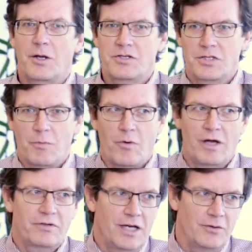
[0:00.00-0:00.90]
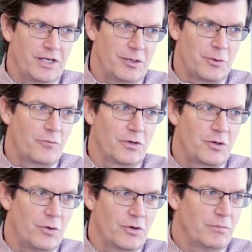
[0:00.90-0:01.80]
know, I see my wife cowed down over in a
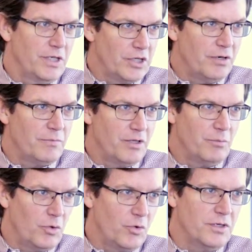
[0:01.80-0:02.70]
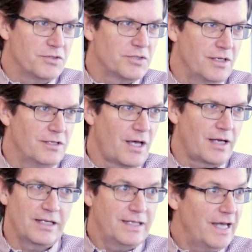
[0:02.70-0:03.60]
corner, beat up by the boys, and I
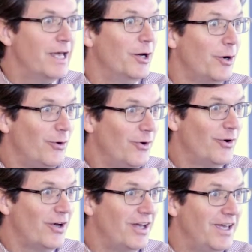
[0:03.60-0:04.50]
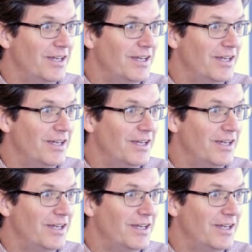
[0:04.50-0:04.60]
can tell. And